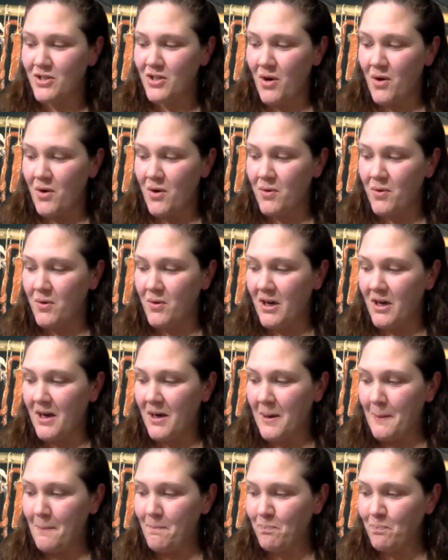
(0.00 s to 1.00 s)
So,
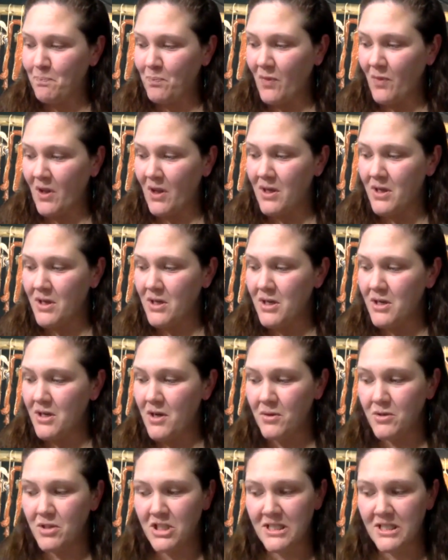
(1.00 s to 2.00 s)
you
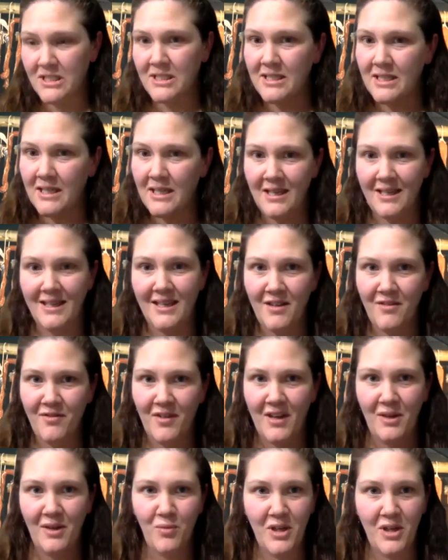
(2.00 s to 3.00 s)
know, just if
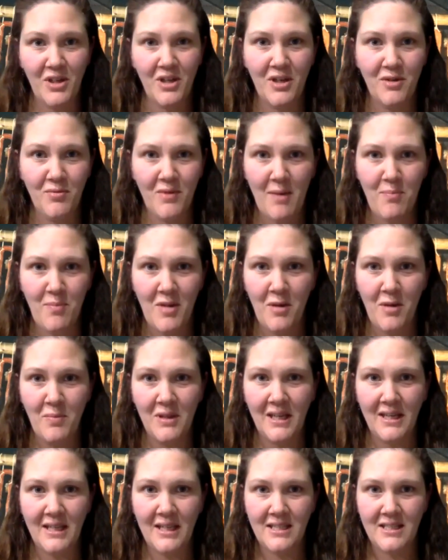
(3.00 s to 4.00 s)
we could wrap up,
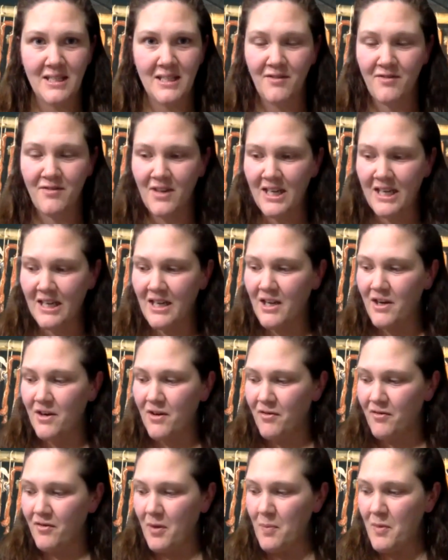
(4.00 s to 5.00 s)
like I said, if I could
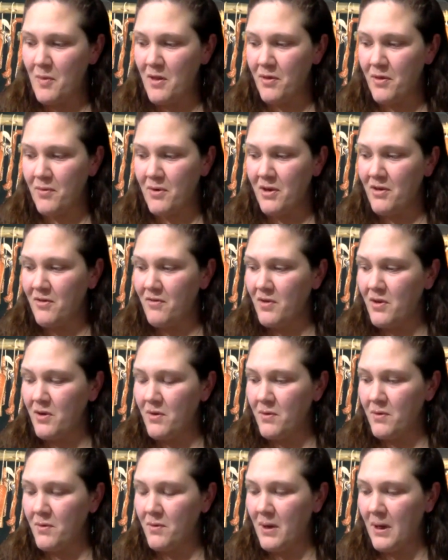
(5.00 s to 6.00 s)
hear from the three of
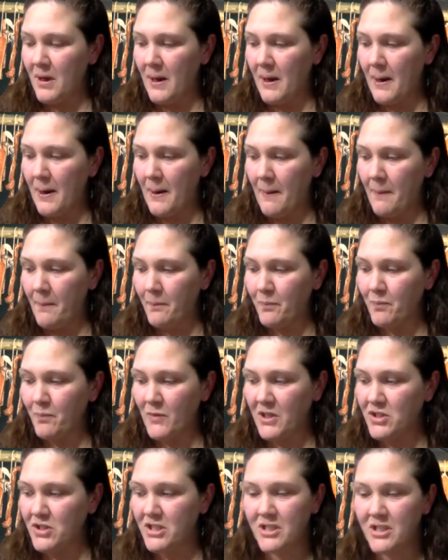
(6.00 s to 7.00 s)
you
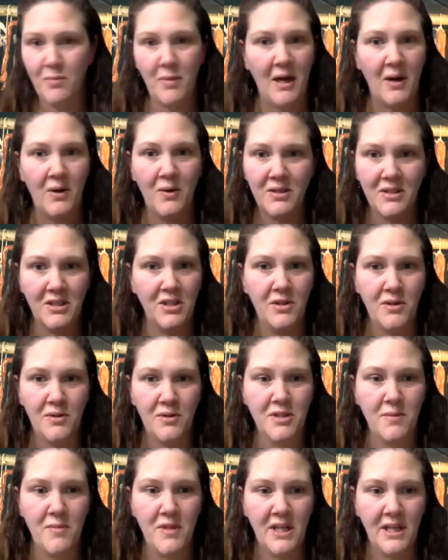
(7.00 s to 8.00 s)
just about, you know,
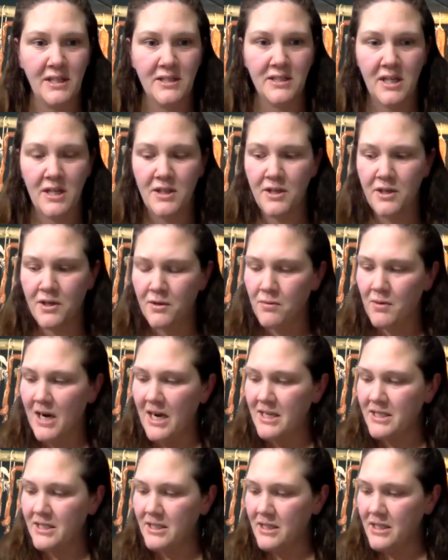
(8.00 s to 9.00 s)
some things on the
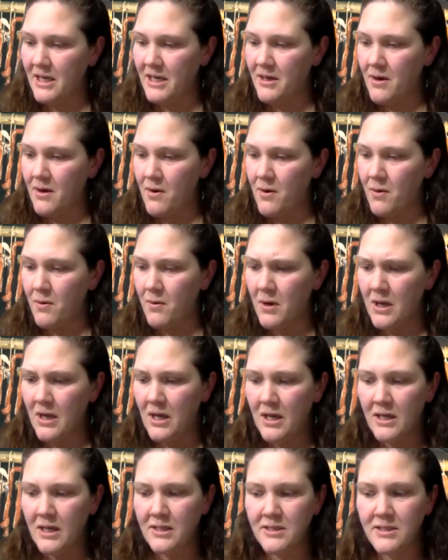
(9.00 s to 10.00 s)
horizon. I know
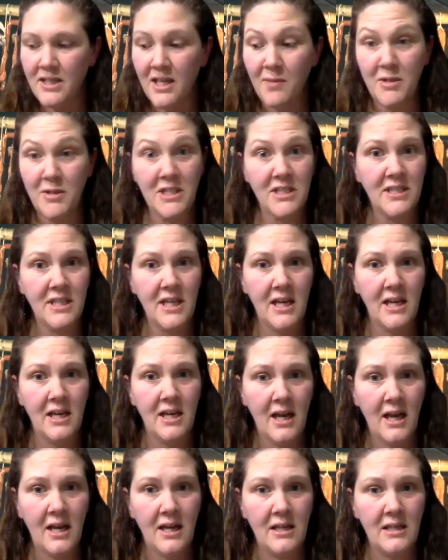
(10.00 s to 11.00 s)
Salmon State
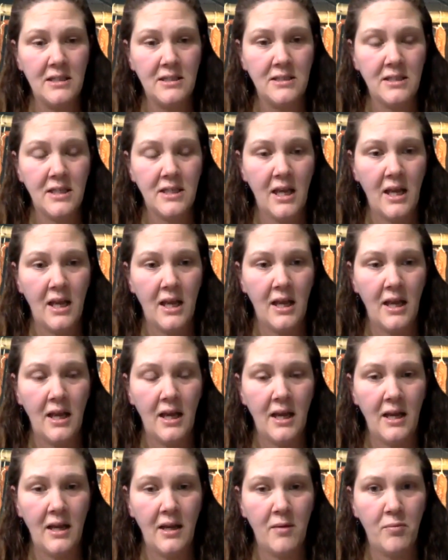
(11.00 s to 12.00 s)
has
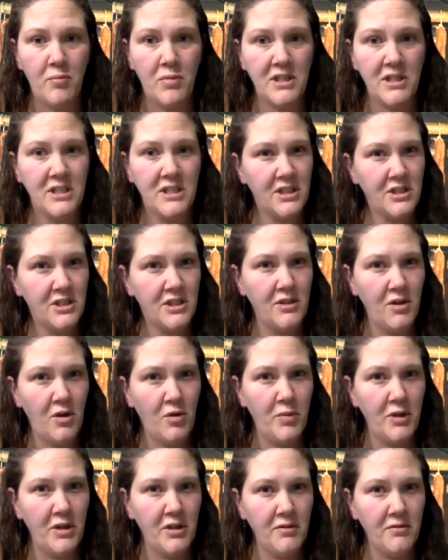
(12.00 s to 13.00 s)
a petition
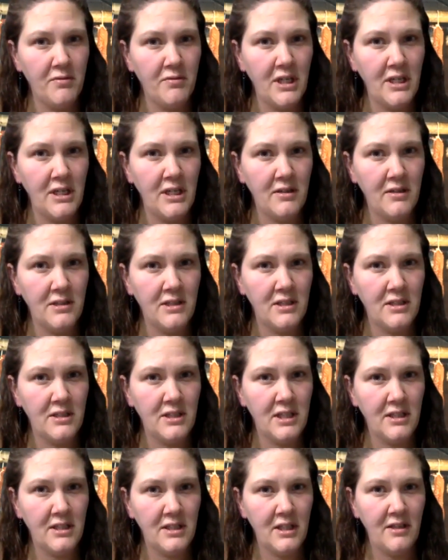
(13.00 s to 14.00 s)
open right now to
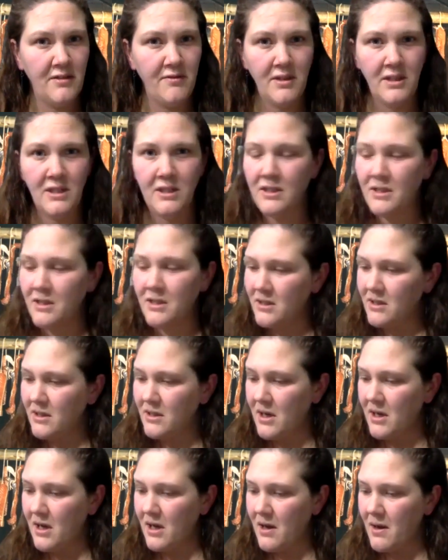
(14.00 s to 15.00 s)
Dunleavy.
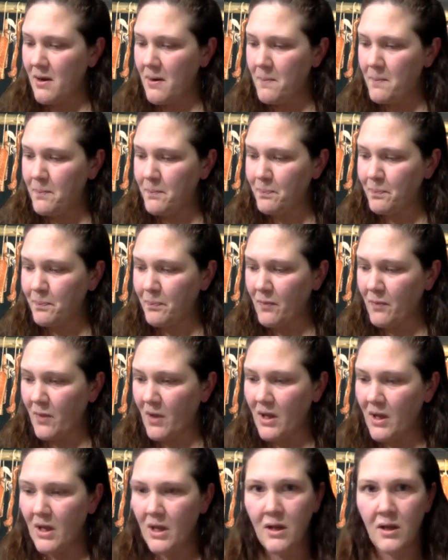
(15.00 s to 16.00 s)

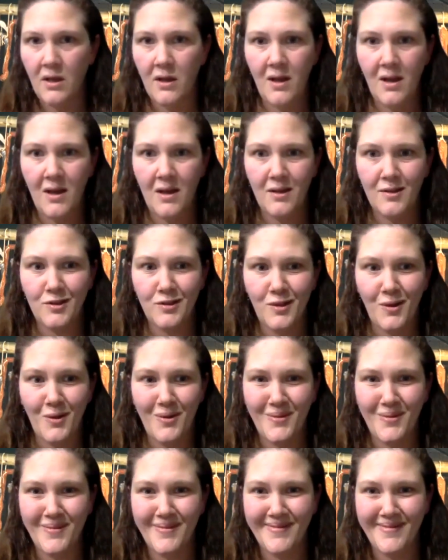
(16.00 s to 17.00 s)
Yeah,
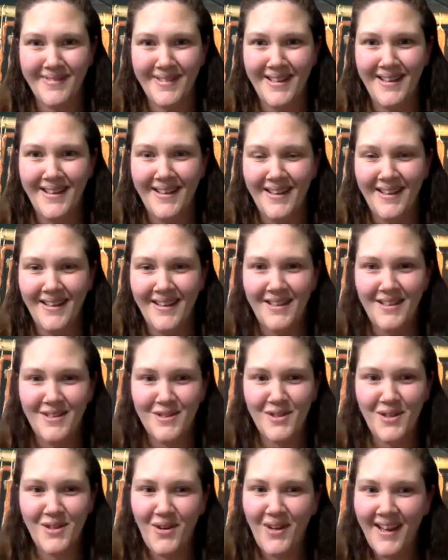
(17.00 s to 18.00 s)
so let's
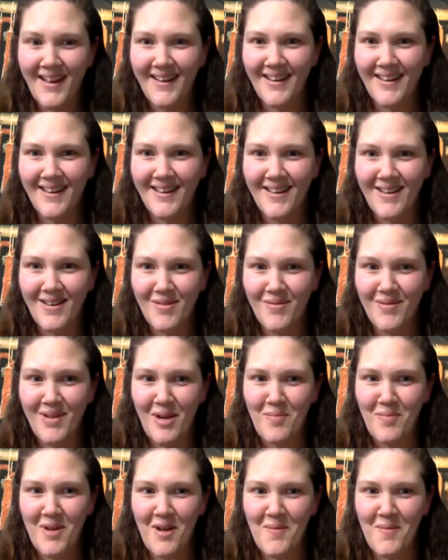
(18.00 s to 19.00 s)
go ahead and
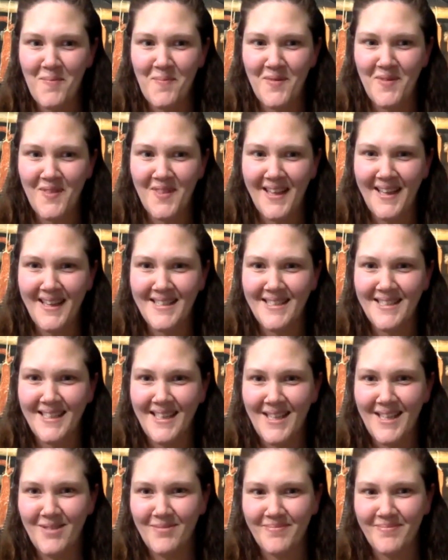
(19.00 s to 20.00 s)
wrap up, and thanks
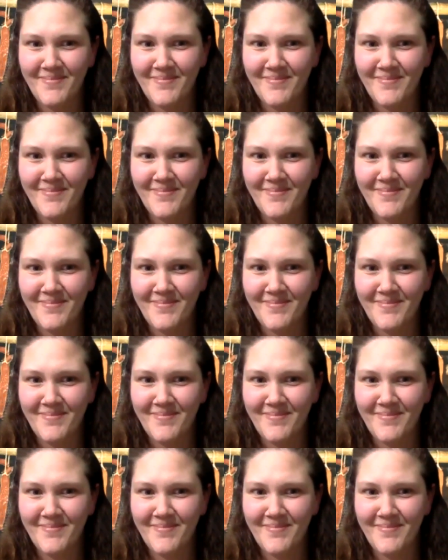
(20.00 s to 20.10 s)
again.